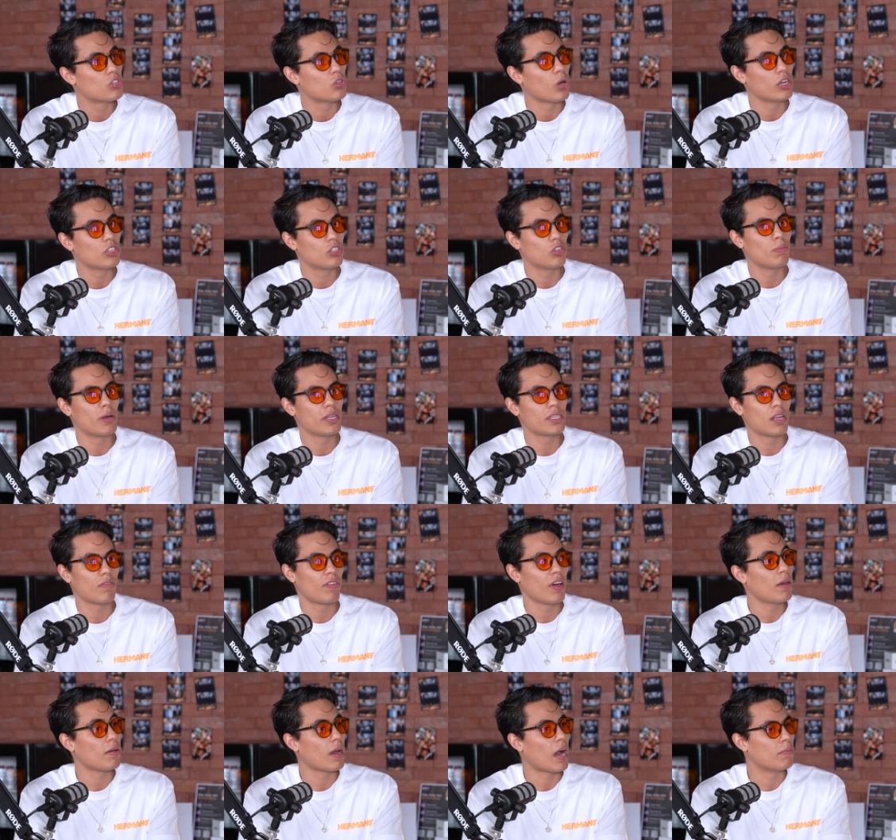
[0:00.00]
So I told
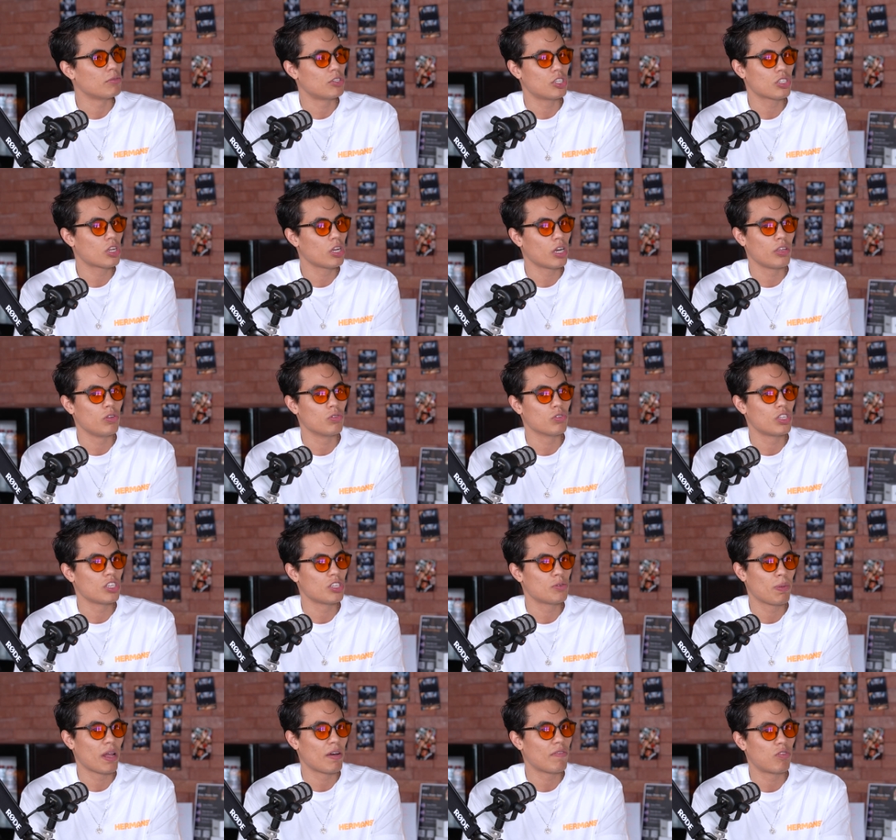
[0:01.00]
myself, hey, I'm just gonna use
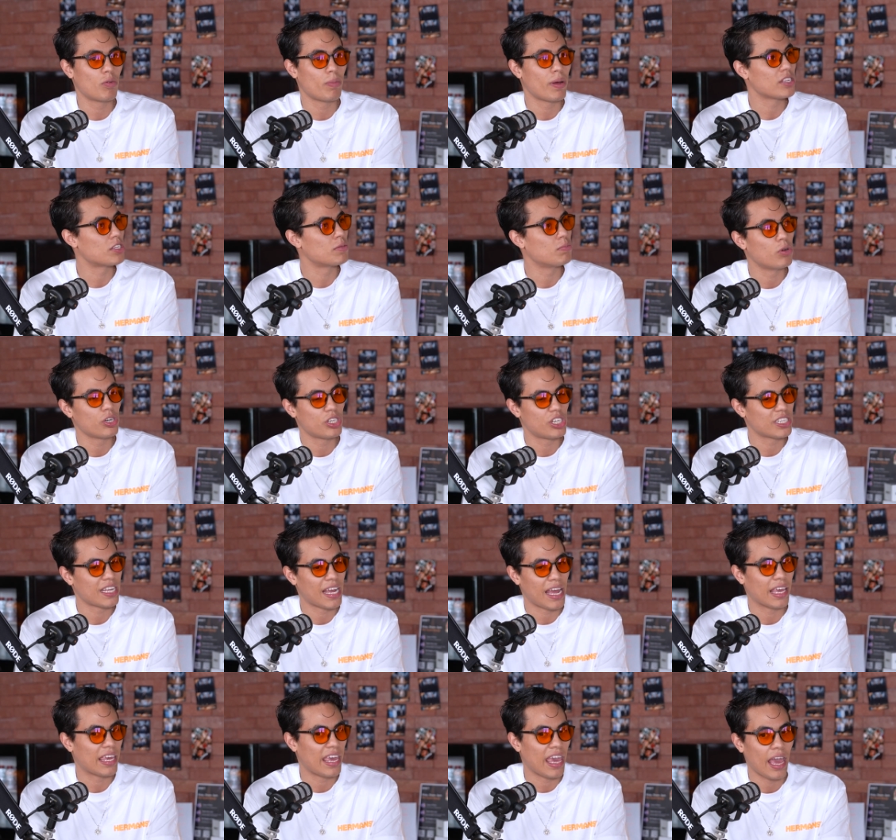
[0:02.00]
this platform as much as
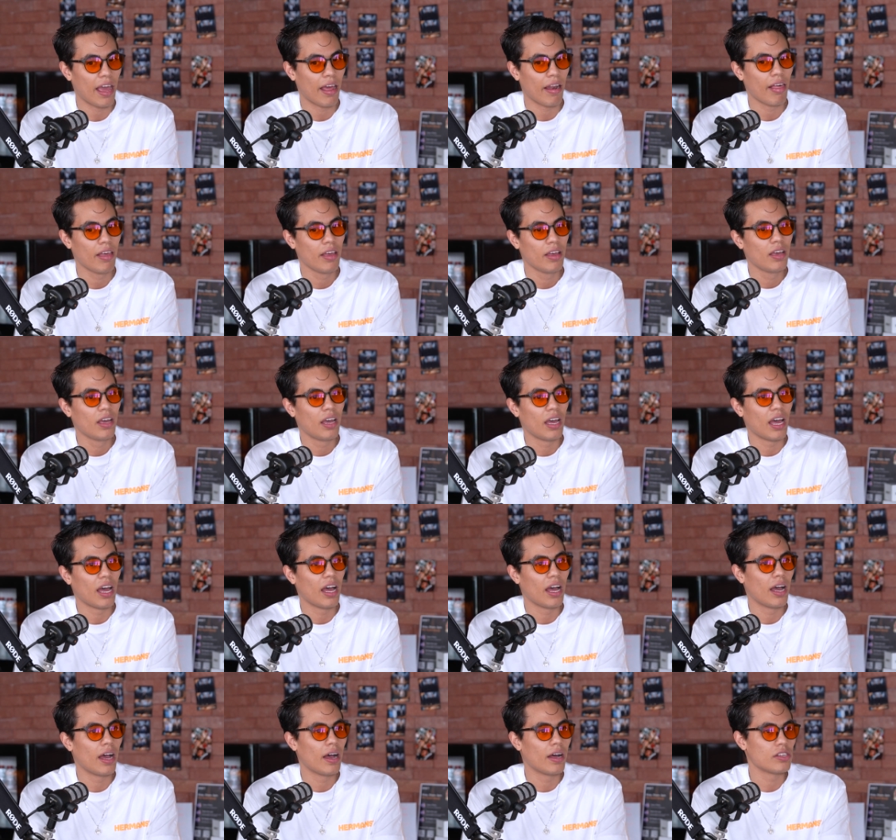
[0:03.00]
I can.
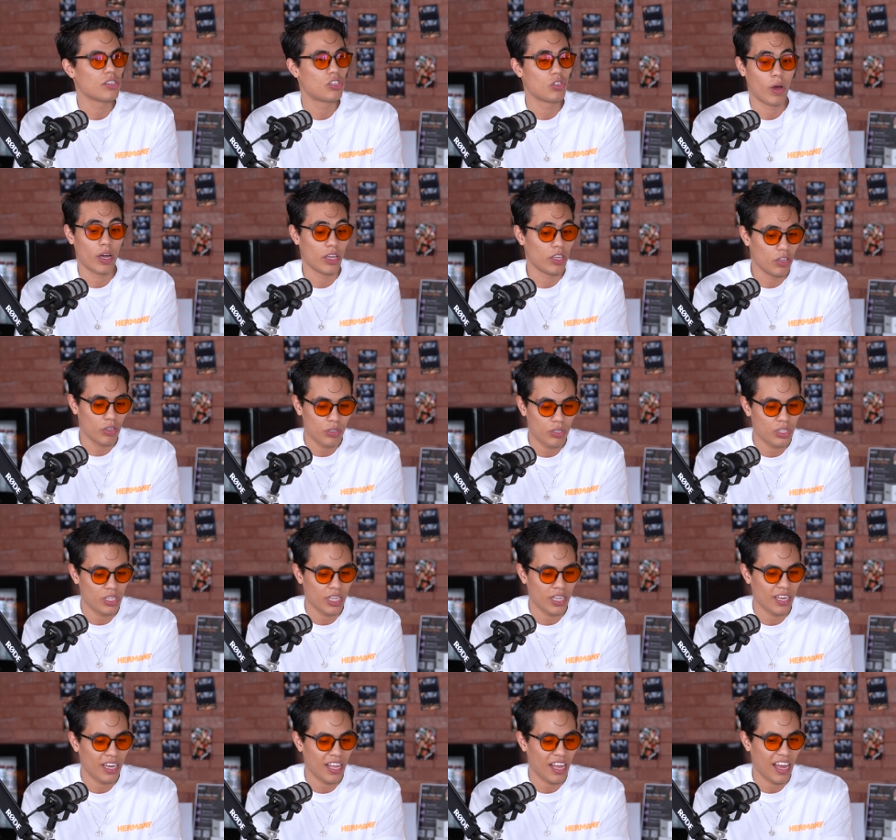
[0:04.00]
So I used
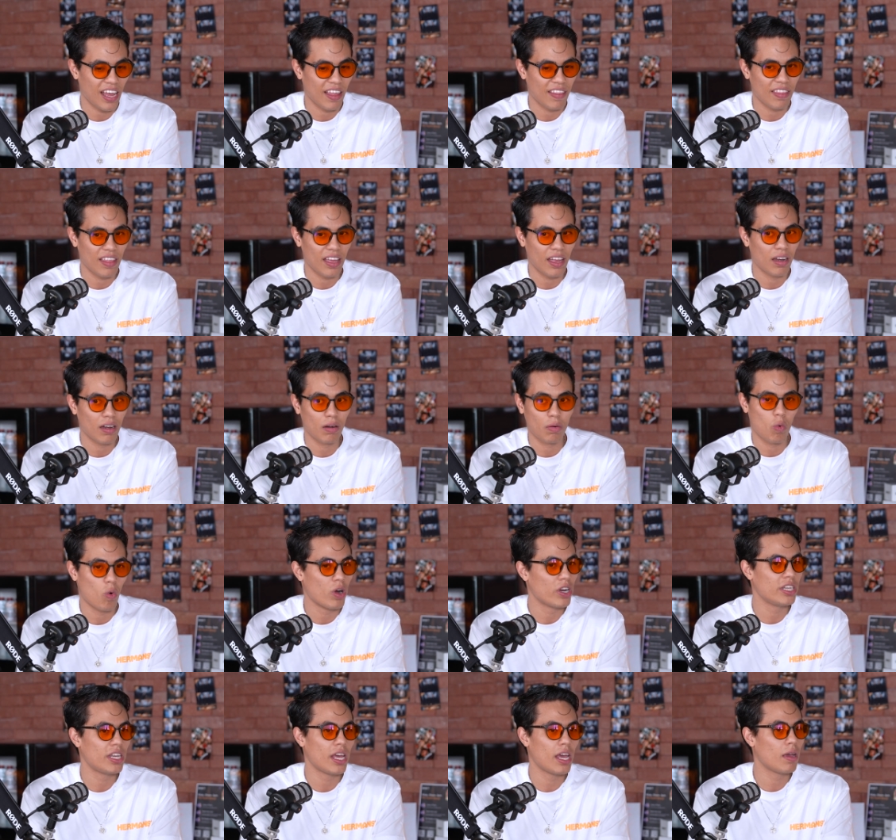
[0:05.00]
it, and then
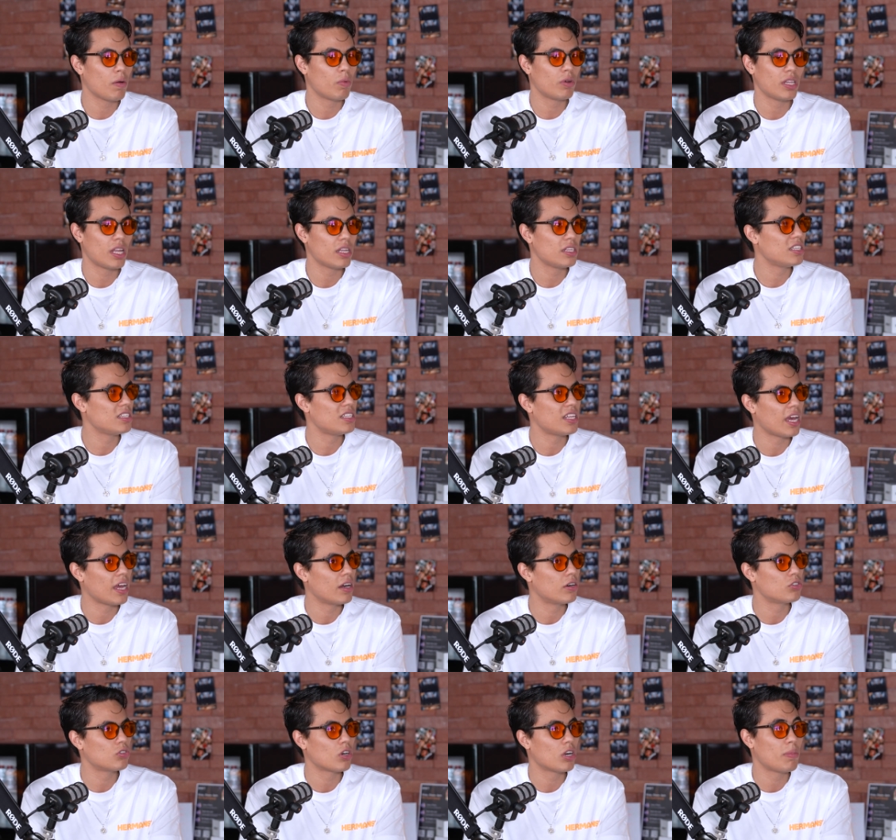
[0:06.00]
one day when they did the
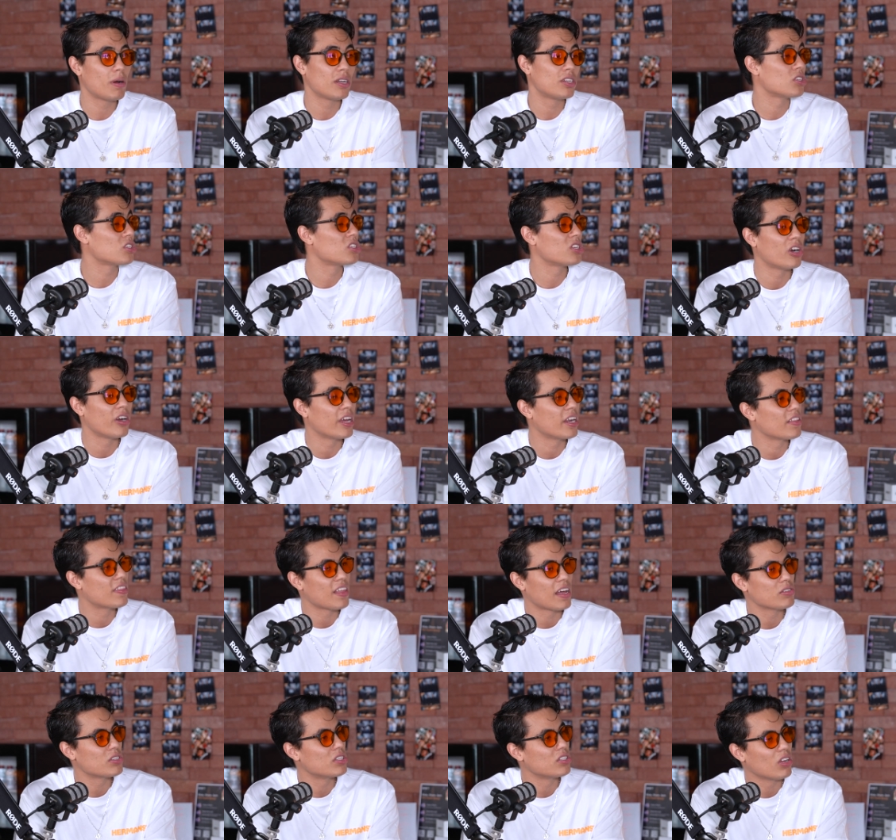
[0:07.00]
airdrop, I just saw
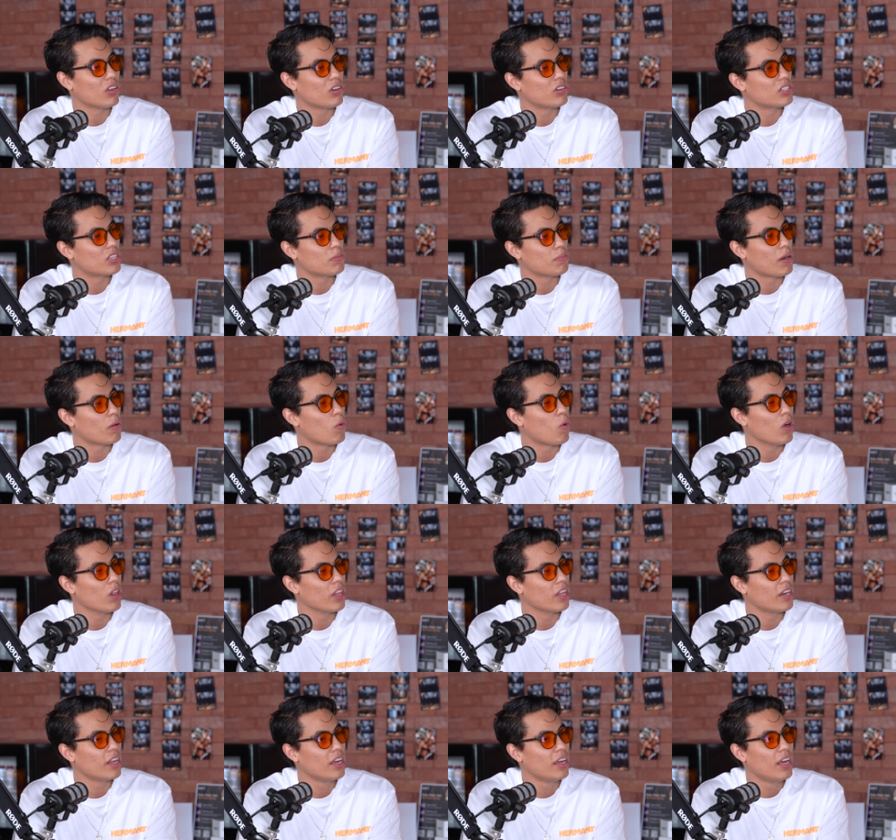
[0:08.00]
$80,000 in my
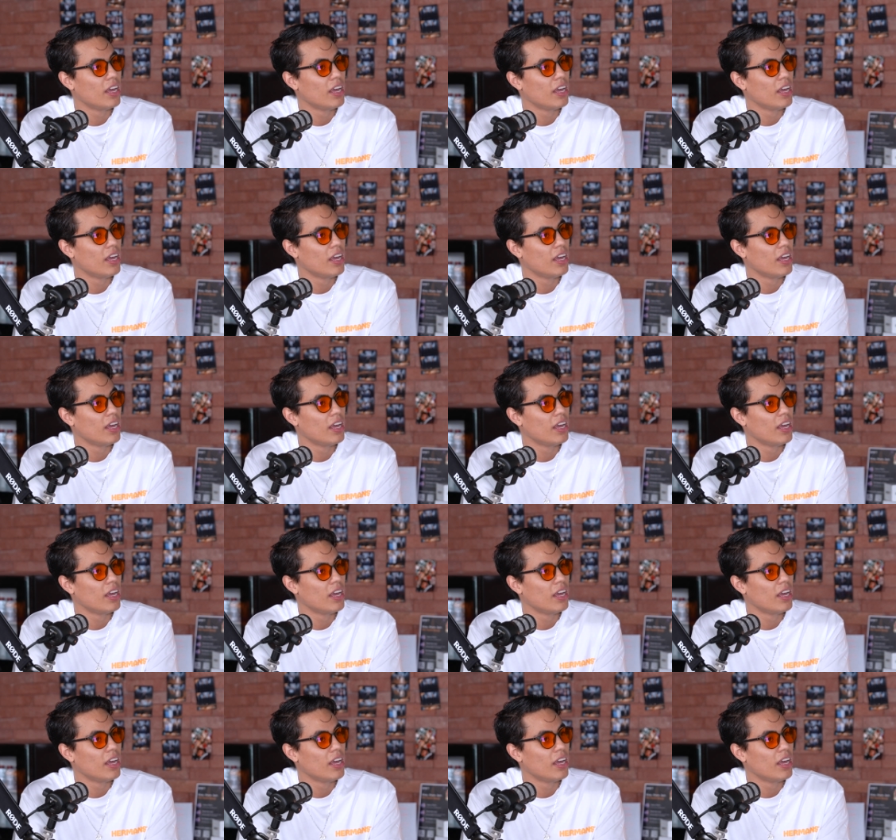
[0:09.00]
wallet.